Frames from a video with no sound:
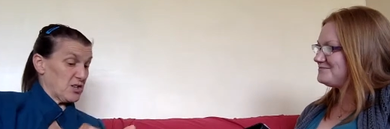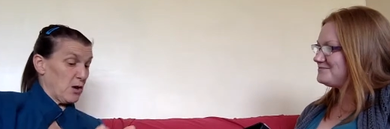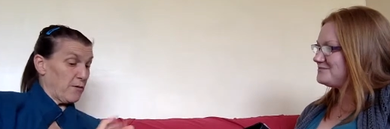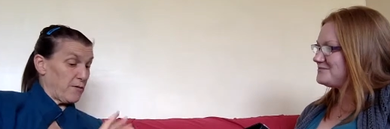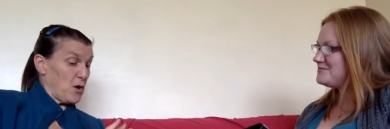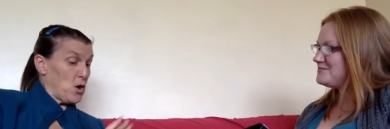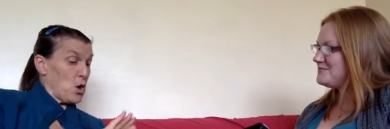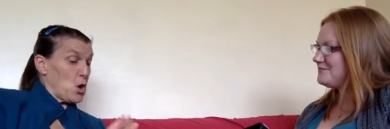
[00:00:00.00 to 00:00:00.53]

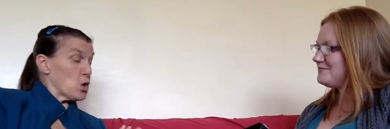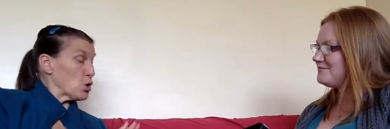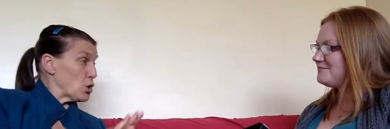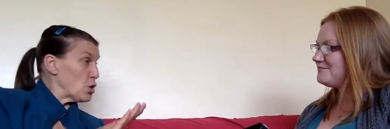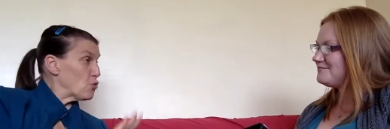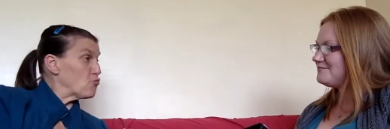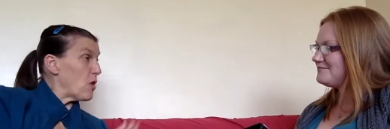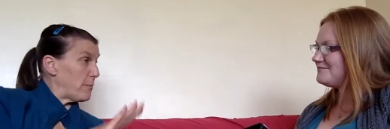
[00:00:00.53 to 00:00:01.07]
Speaker 1: yourself,
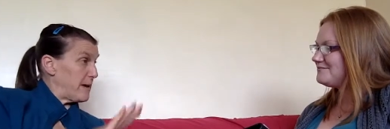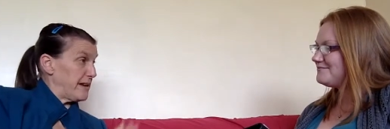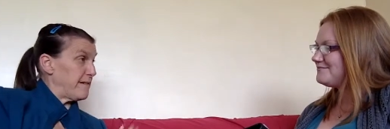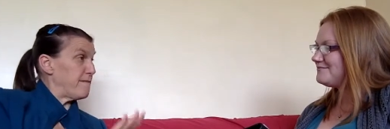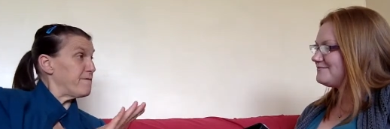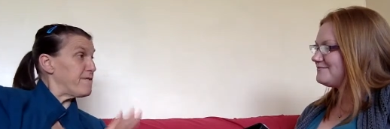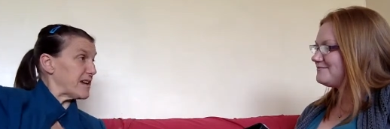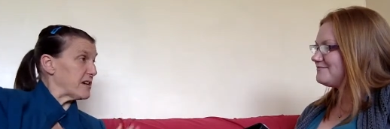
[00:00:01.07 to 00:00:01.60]
you rub
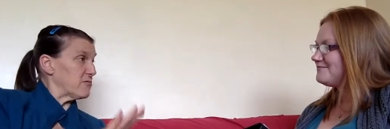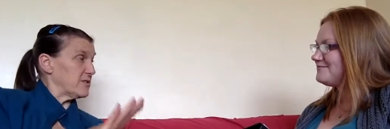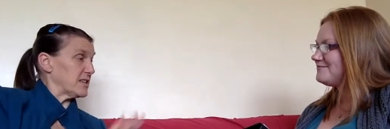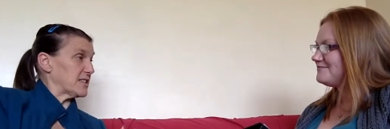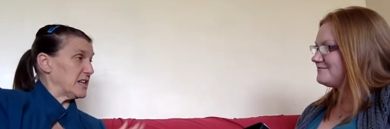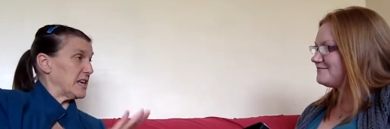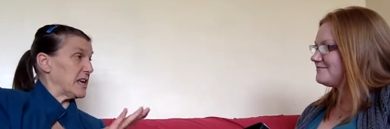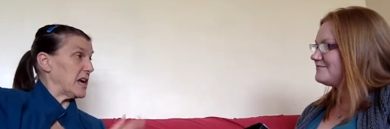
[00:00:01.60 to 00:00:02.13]
it
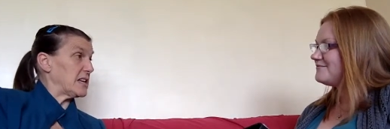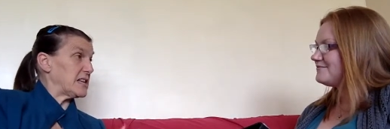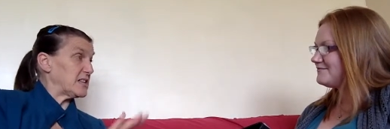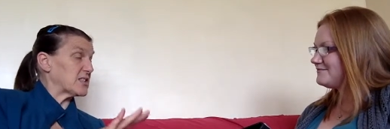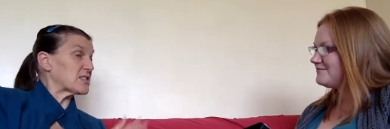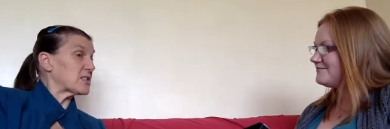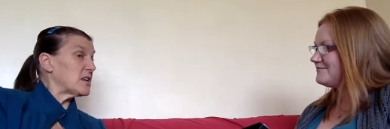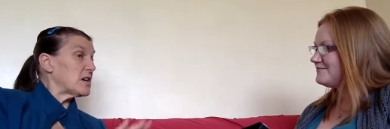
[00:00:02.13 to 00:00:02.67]
vigorously, and
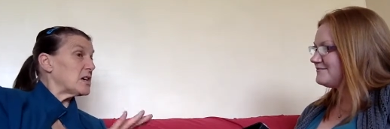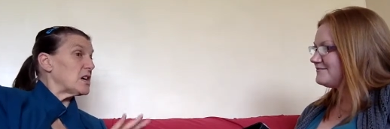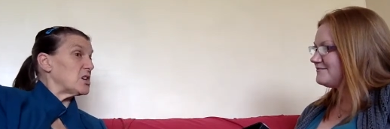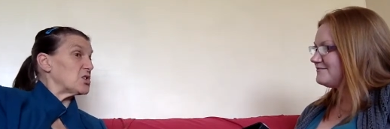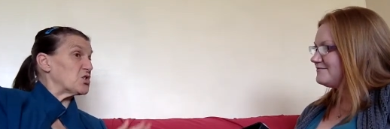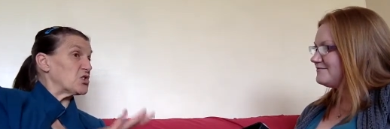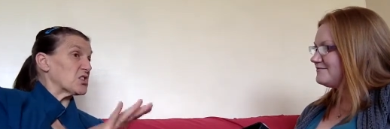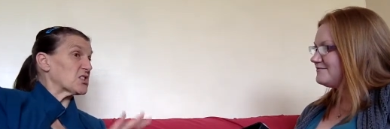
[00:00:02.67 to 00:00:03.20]
it's
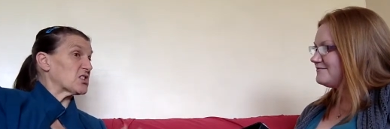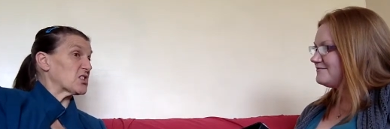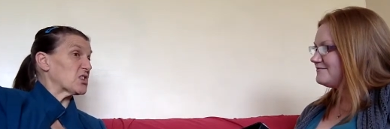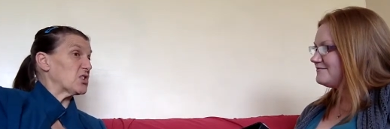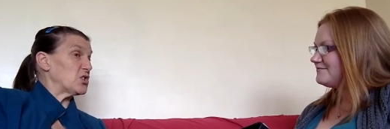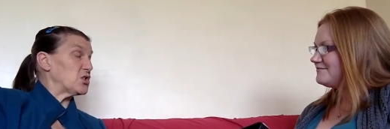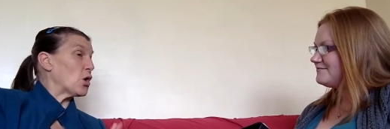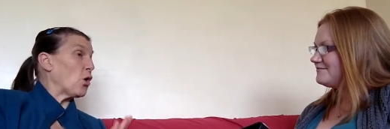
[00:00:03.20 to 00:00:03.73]

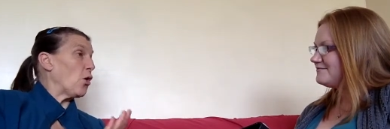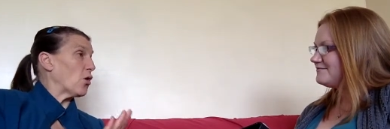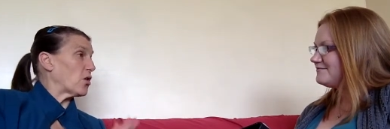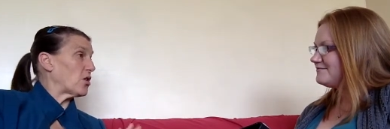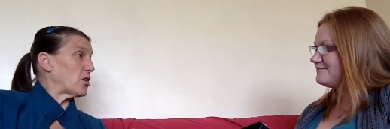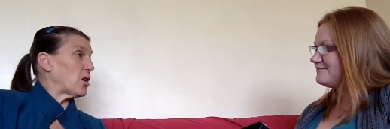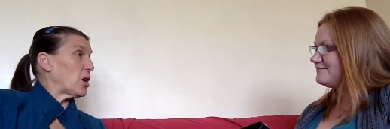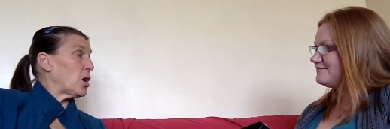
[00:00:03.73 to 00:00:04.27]
just a
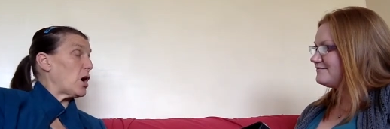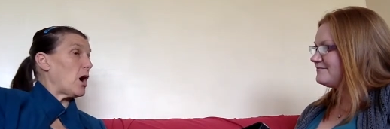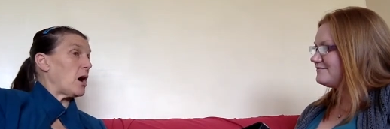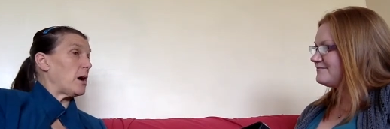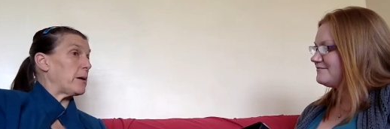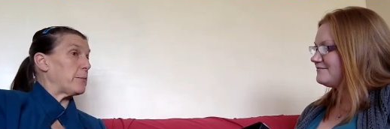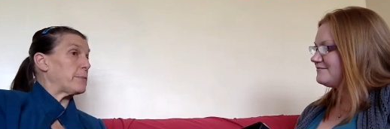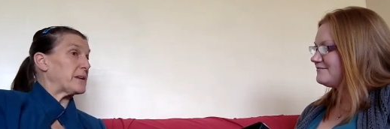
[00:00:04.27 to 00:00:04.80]
knock,
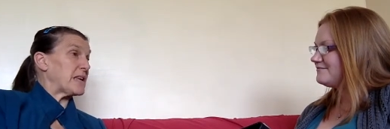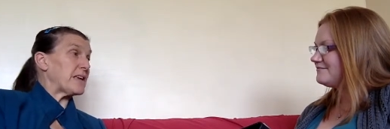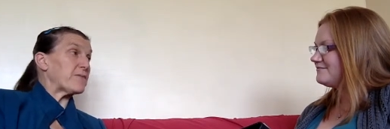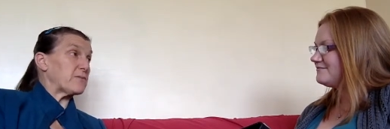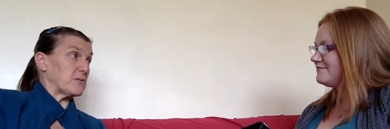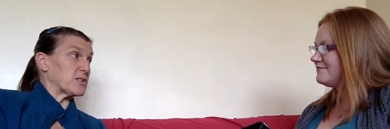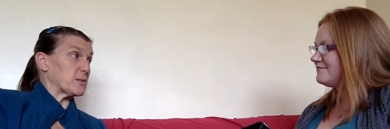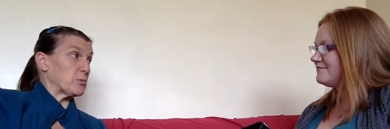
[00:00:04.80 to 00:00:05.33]
but
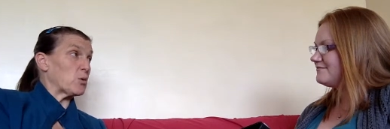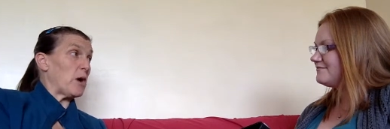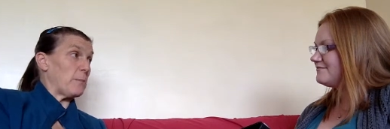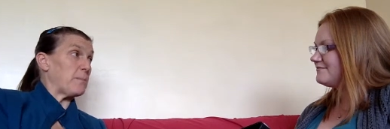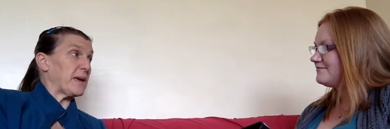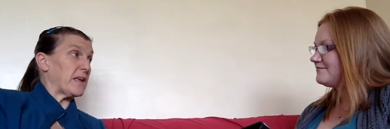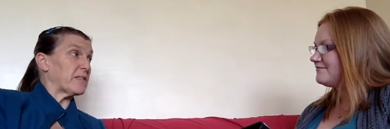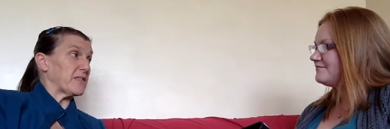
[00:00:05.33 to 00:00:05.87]
even some
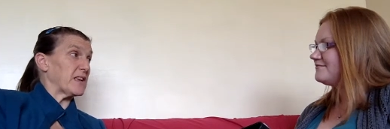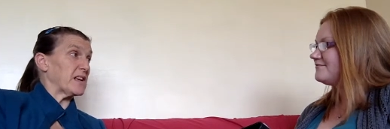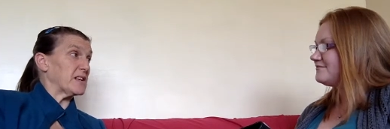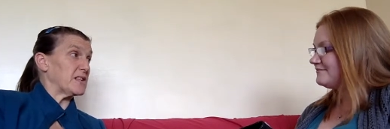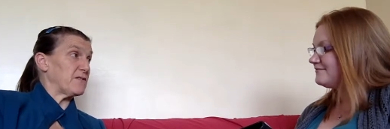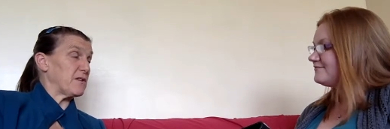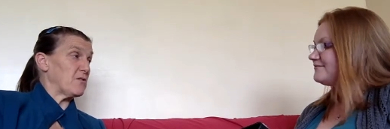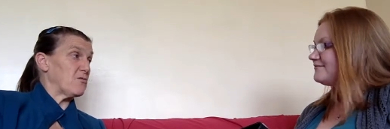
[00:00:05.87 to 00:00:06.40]
quite bigger
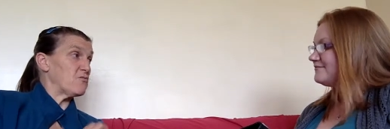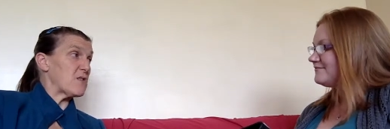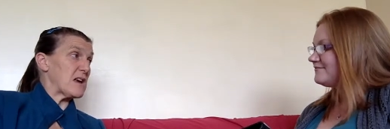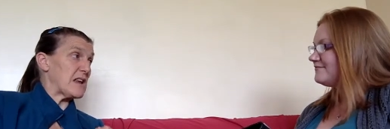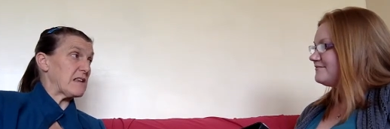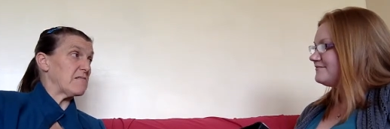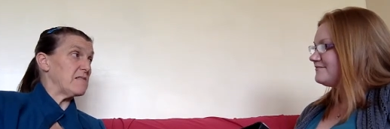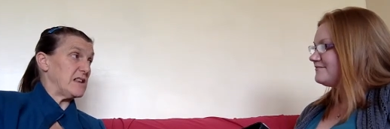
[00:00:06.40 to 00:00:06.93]
things, if you
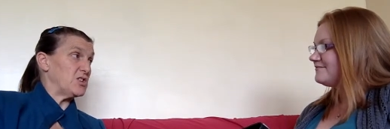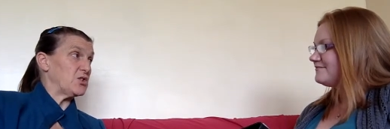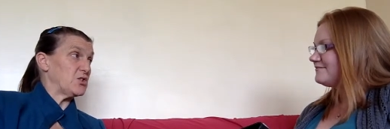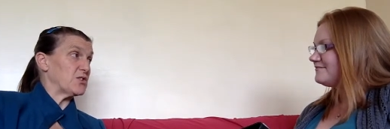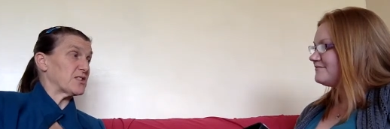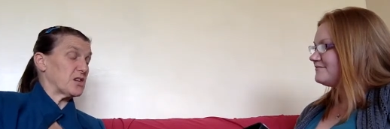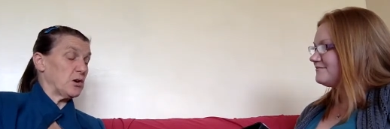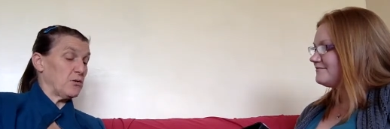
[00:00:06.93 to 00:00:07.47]
really
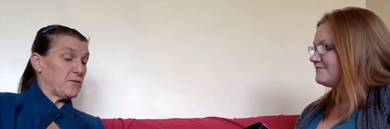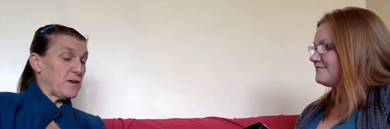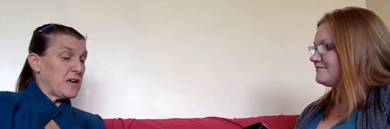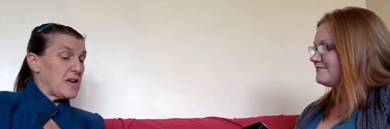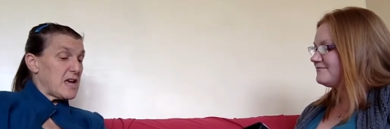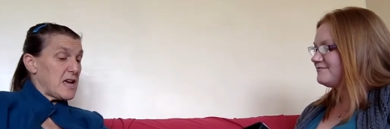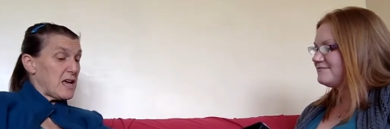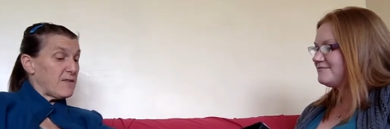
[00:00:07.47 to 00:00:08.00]
injure yourself,
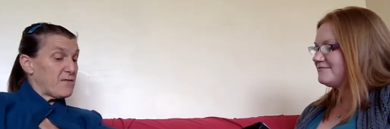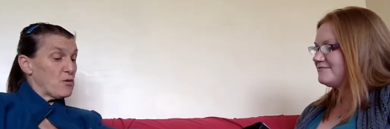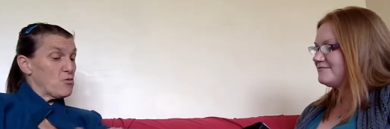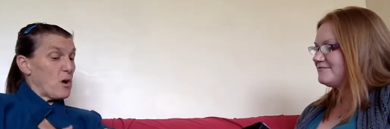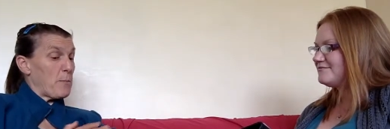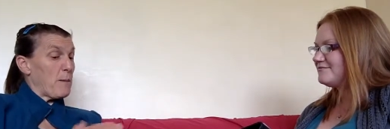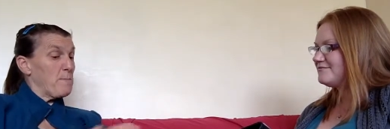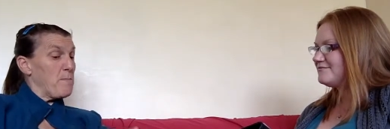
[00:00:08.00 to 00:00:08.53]
if
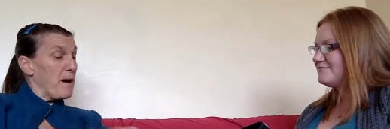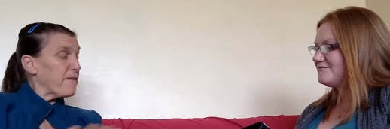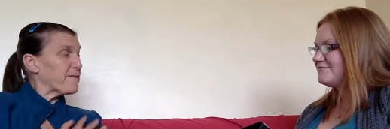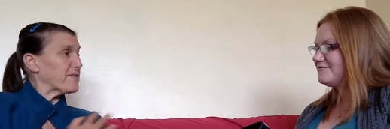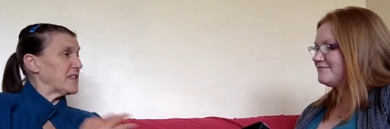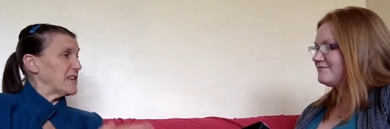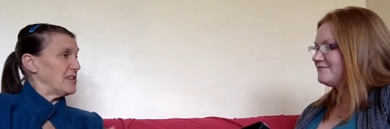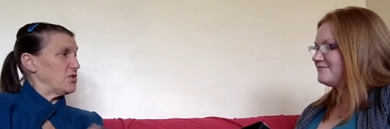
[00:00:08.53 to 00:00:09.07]
you rub
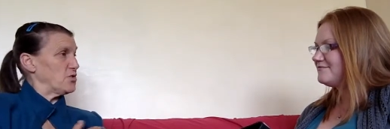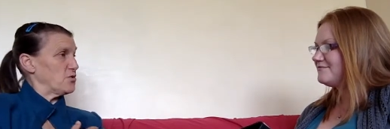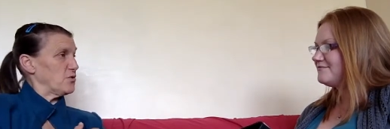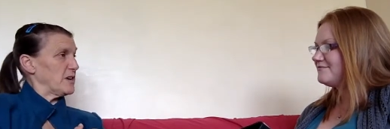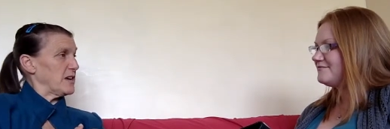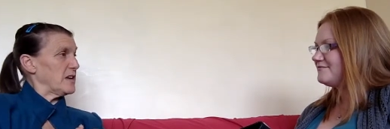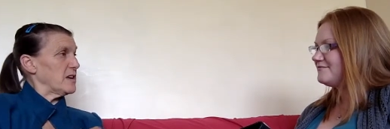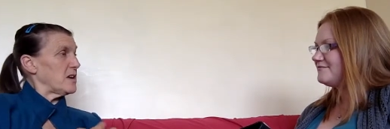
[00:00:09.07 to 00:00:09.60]
above the
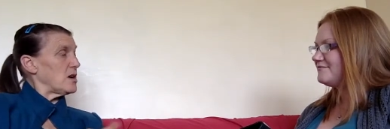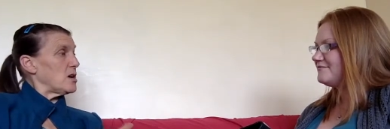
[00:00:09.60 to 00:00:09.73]
injury,